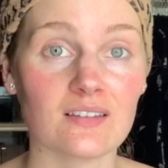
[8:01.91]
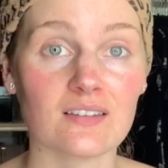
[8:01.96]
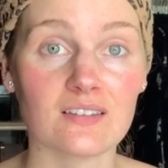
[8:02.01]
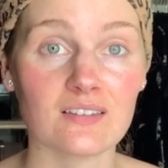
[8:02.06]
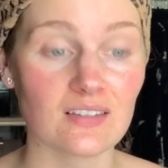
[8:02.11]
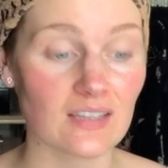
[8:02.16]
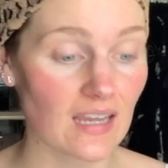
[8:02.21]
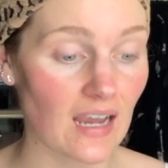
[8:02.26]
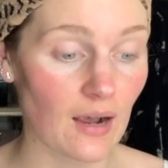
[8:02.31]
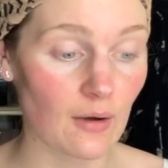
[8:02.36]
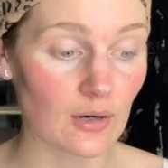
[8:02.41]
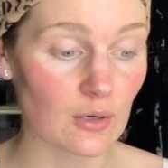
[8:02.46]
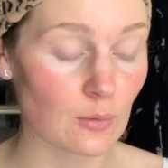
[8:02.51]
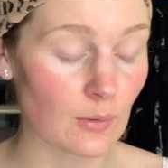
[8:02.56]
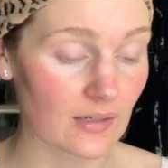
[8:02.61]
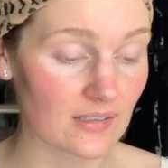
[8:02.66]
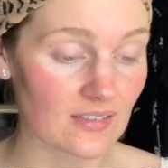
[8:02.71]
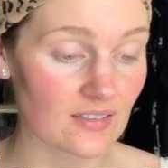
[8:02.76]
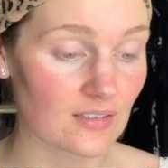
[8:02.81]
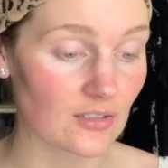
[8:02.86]
see how it
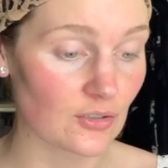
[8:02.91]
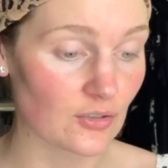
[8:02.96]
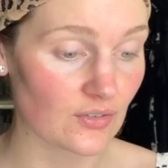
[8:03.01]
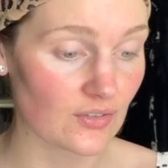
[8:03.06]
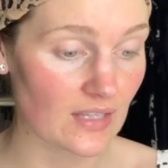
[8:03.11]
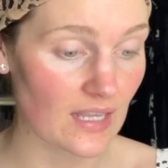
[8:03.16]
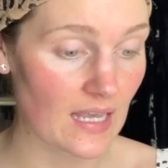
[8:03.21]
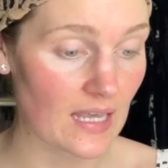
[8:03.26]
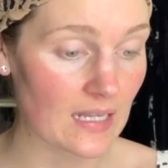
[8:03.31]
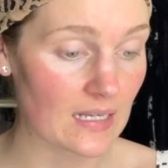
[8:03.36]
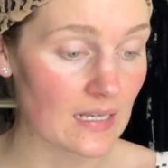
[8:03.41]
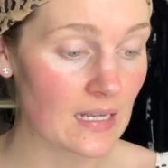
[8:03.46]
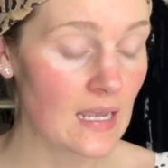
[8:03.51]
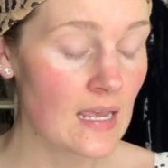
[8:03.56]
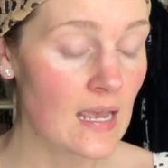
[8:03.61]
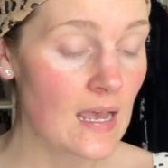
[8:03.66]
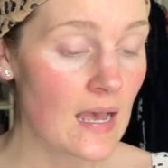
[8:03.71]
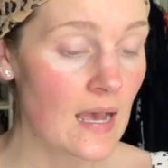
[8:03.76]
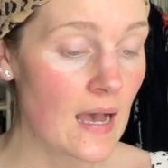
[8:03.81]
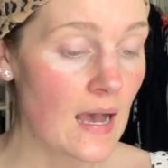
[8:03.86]
works on your skin.
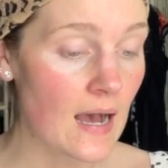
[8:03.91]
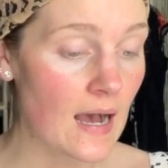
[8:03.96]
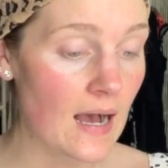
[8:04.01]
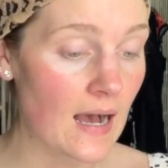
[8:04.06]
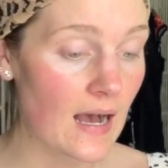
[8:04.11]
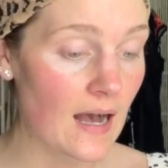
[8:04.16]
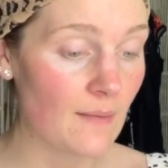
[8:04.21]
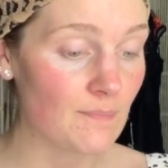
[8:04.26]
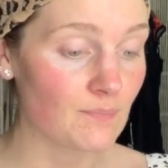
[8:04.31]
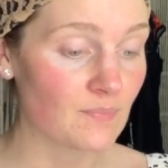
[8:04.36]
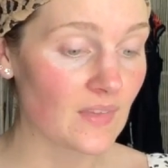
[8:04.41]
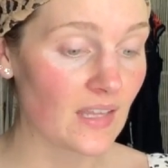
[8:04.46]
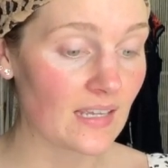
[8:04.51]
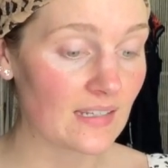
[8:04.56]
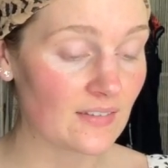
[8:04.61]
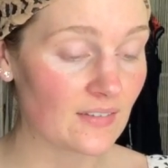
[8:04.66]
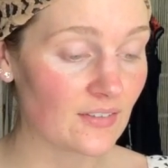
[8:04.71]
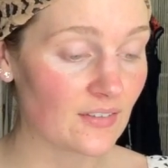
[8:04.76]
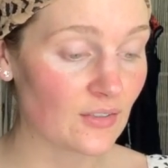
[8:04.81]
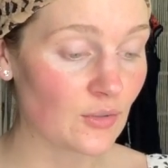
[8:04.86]
Um,
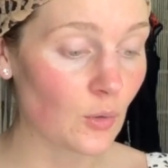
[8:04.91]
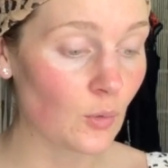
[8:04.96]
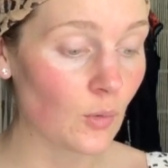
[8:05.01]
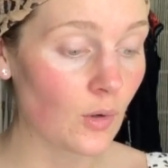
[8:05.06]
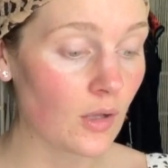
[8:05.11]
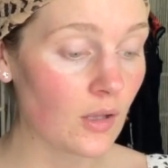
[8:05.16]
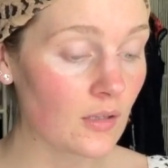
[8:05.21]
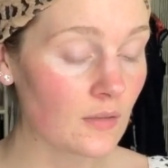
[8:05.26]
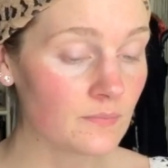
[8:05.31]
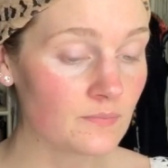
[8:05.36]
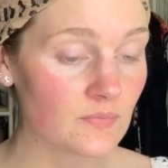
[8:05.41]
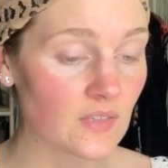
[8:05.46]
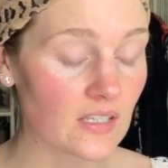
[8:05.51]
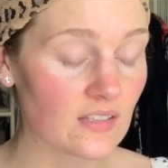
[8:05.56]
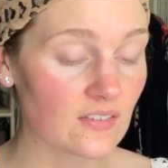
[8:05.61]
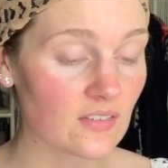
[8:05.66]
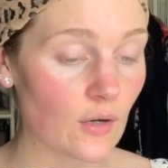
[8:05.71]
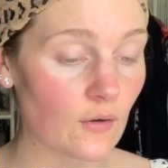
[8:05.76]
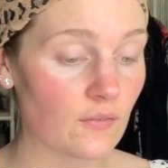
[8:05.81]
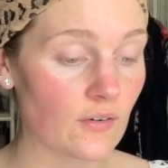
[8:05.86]
in school,
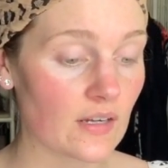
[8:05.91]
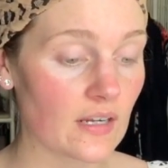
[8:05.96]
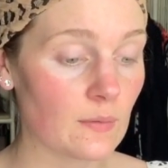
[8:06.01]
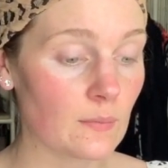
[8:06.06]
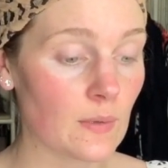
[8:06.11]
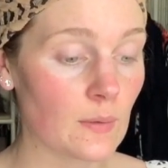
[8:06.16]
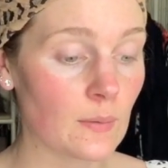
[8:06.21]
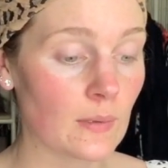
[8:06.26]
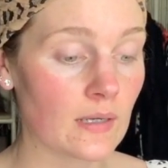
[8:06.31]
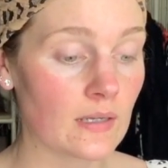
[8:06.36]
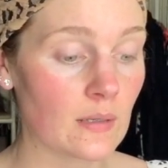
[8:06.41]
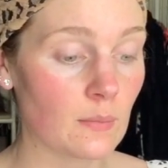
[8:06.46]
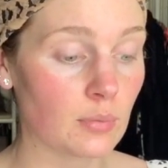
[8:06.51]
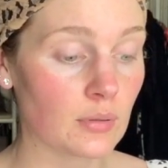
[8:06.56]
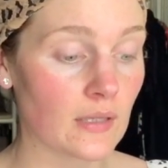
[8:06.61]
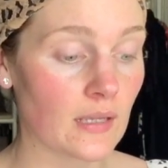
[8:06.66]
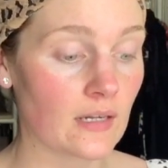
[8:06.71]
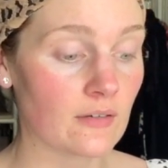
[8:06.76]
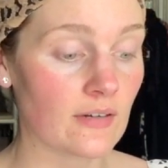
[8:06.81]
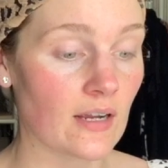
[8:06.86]
it's so funny, we would
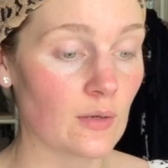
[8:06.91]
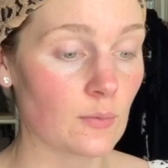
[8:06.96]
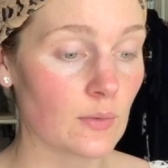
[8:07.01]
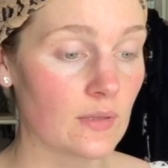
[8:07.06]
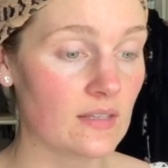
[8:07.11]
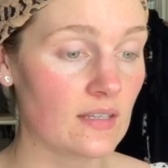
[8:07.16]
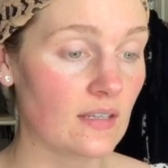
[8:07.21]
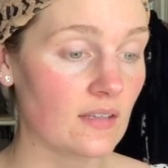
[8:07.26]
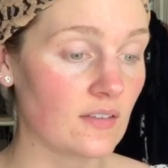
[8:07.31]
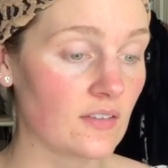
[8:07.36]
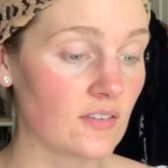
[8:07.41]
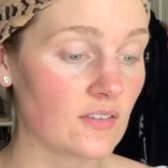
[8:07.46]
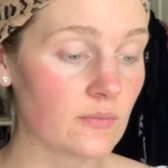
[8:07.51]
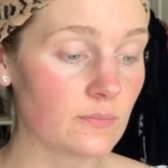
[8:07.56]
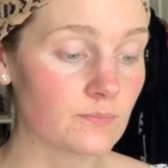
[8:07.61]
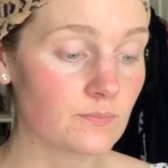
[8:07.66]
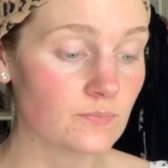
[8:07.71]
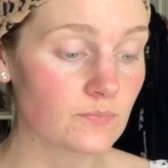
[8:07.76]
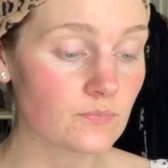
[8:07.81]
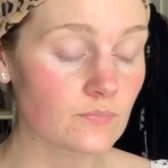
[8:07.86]
play around with these
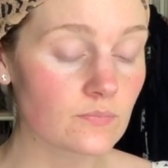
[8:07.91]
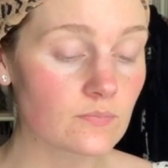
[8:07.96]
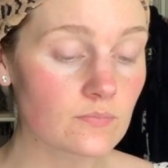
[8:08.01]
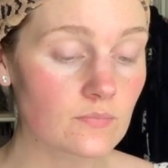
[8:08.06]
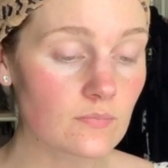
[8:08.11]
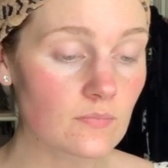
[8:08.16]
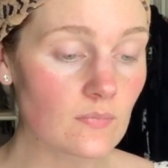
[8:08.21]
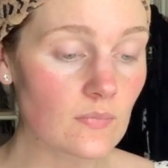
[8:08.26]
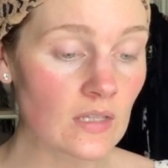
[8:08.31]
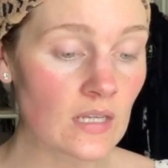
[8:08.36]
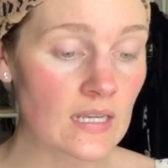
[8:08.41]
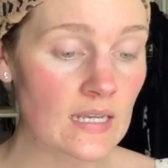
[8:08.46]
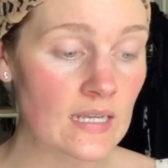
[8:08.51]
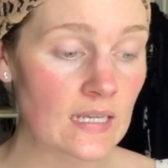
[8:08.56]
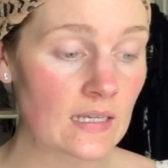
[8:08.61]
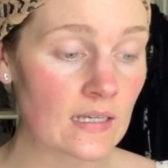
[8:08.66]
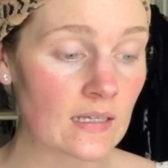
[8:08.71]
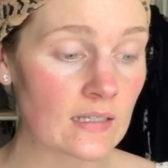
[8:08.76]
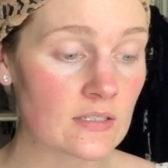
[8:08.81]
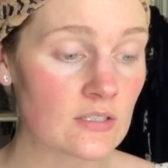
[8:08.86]

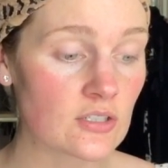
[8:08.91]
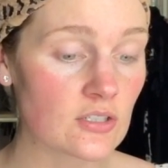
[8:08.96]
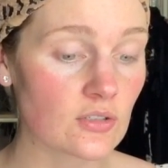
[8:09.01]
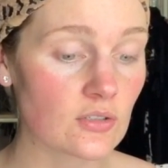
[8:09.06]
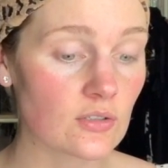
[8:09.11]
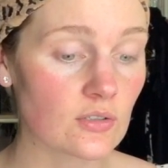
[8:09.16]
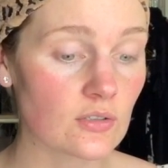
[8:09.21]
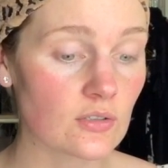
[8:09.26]
and